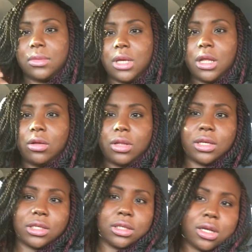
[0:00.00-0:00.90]
he don't
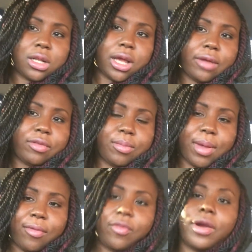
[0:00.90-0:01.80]
necessarily have to
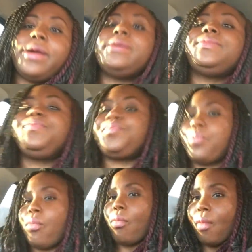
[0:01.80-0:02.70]
pay for.
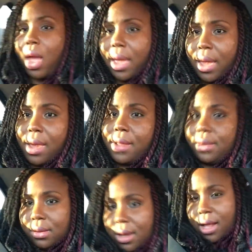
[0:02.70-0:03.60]
And
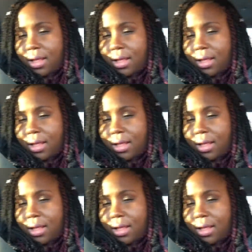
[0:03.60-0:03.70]
I